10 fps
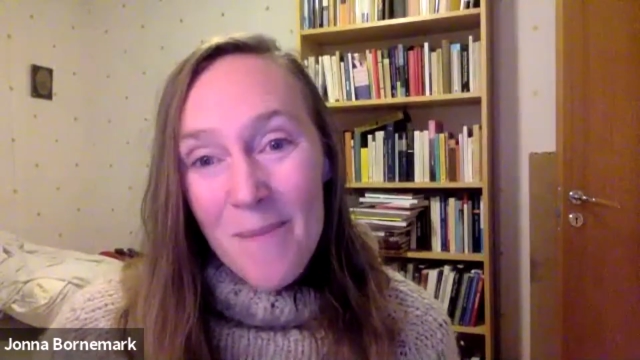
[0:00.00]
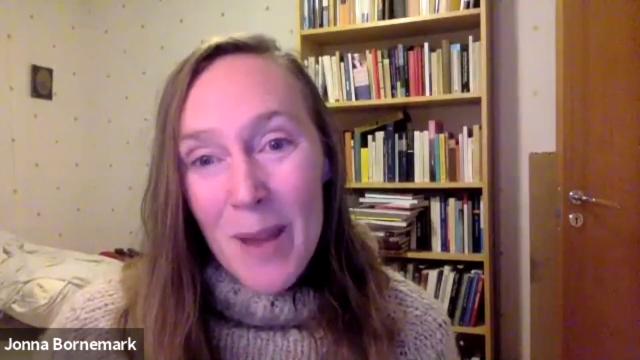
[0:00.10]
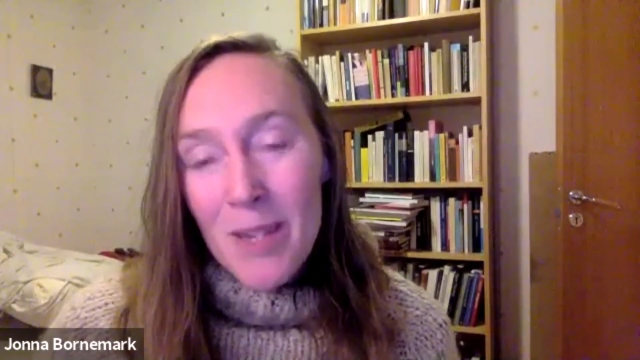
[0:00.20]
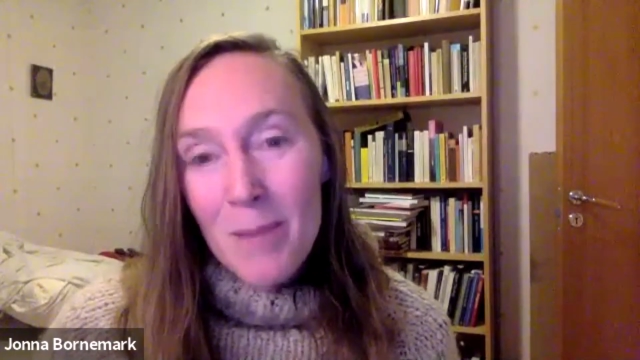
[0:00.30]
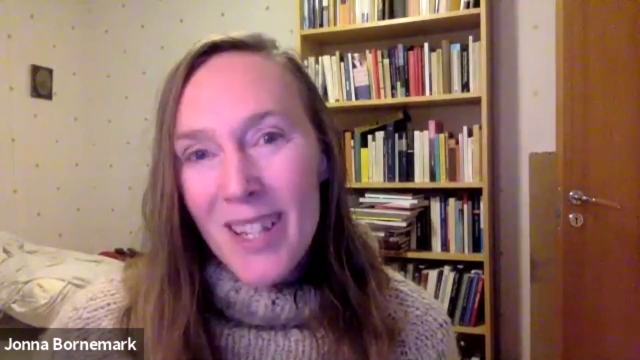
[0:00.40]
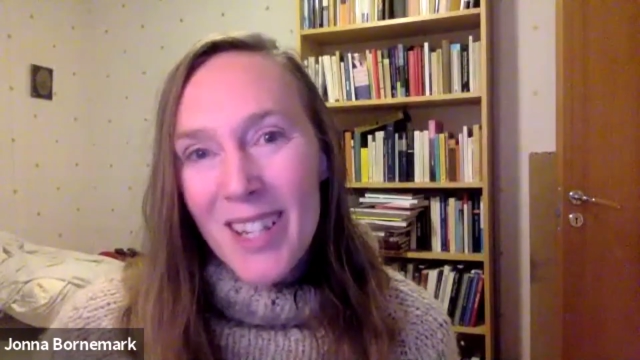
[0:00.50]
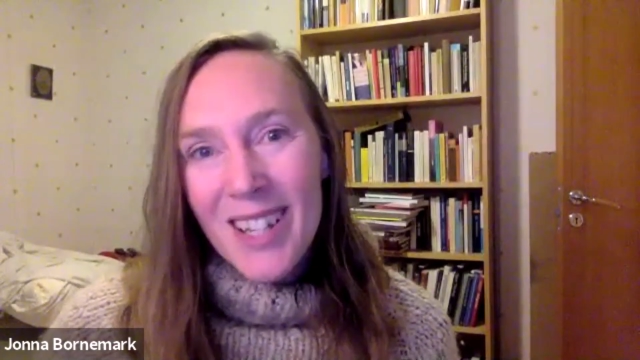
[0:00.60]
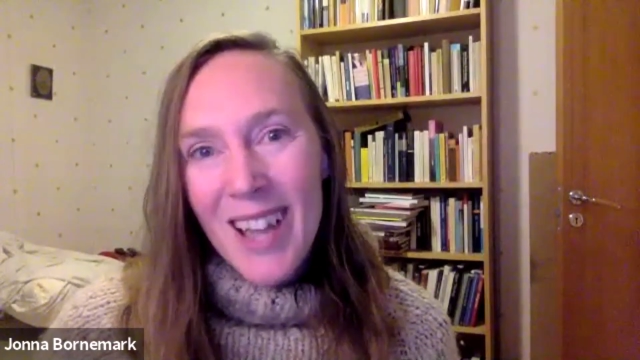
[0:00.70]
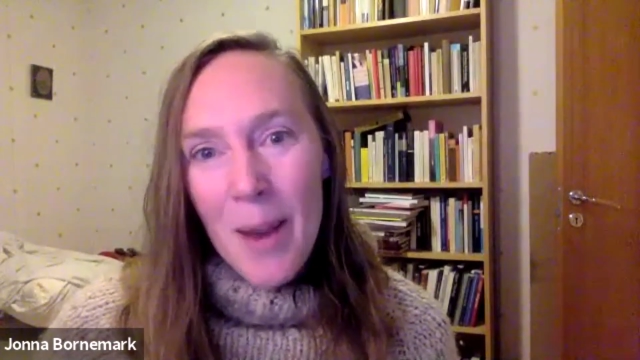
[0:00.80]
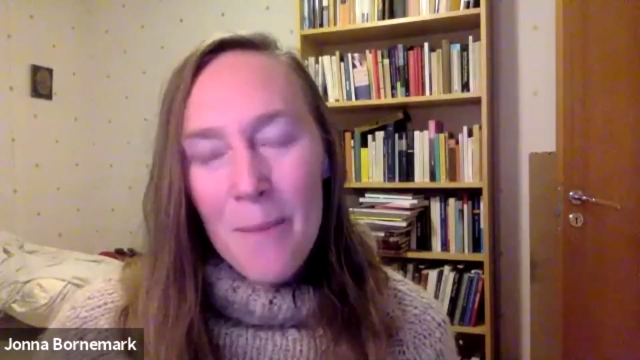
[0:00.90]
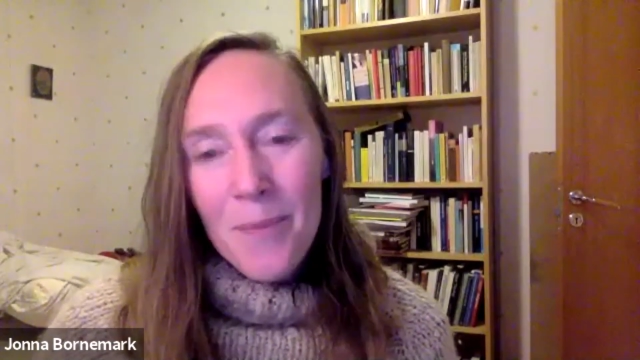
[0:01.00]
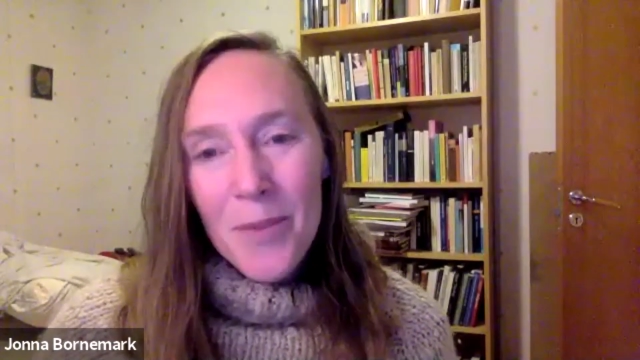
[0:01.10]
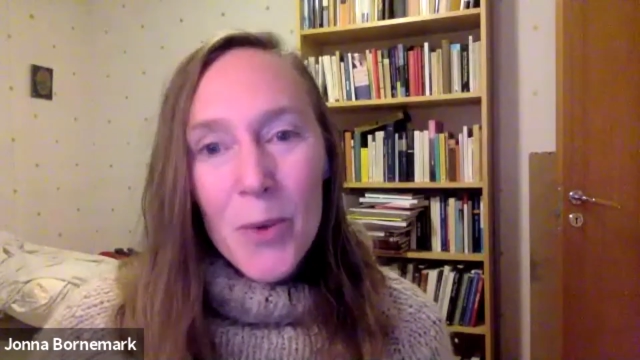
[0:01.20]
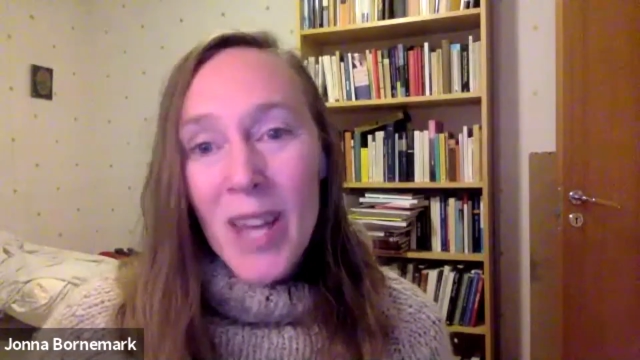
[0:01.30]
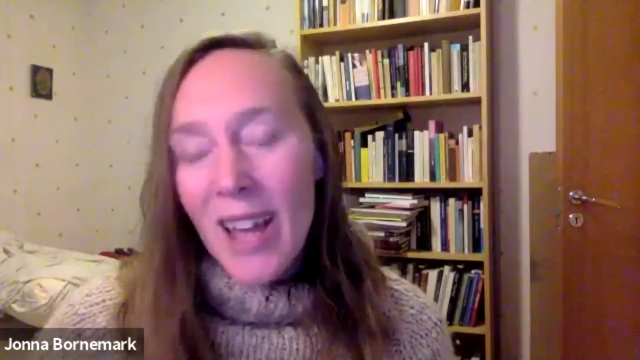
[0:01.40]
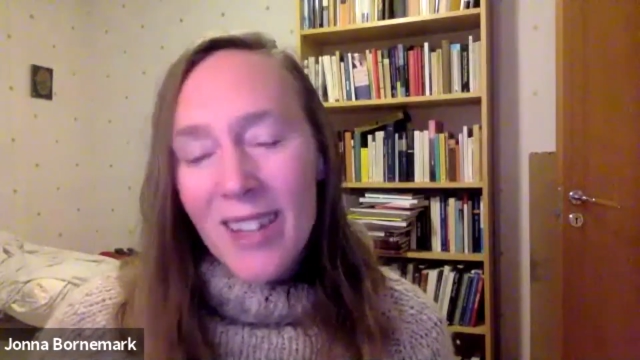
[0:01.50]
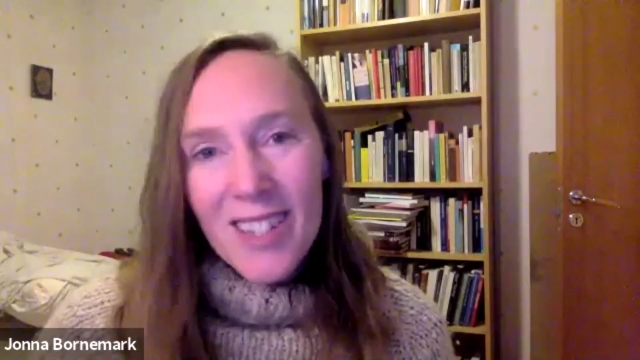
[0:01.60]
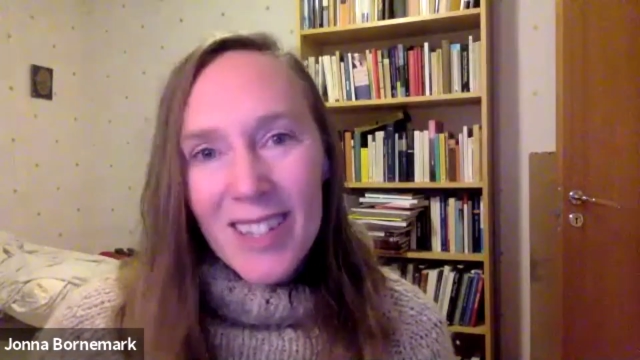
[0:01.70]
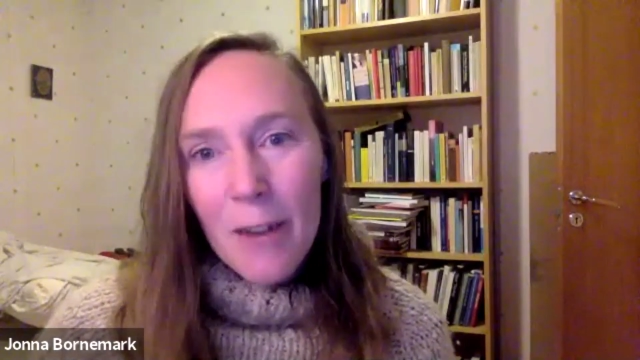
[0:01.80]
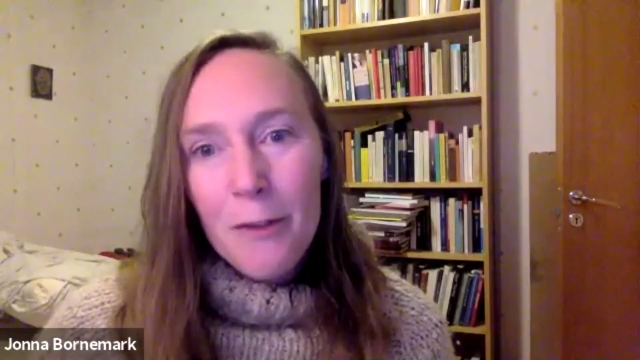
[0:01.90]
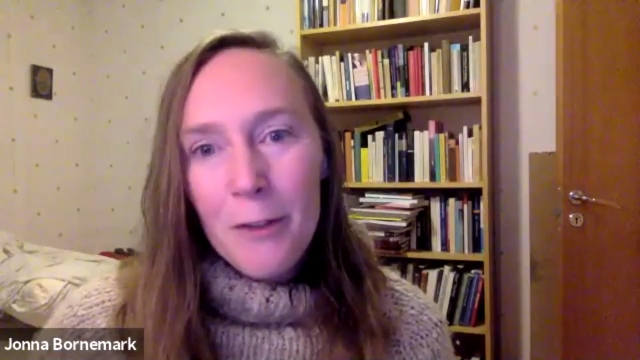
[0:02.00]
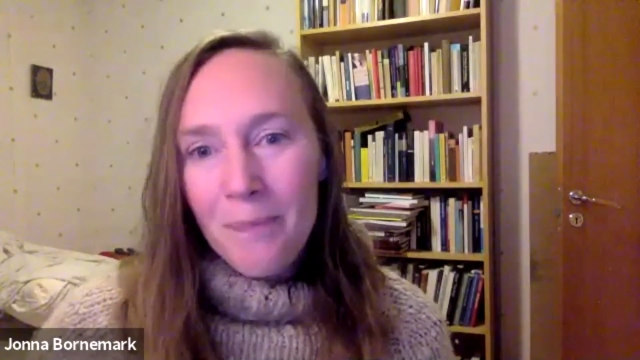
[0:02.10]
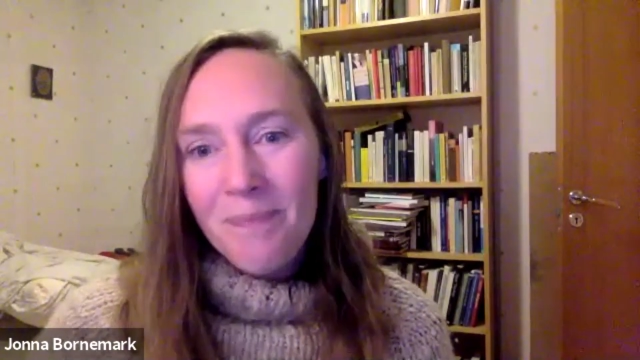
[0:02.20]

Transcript: Maybe spending time doing other stuff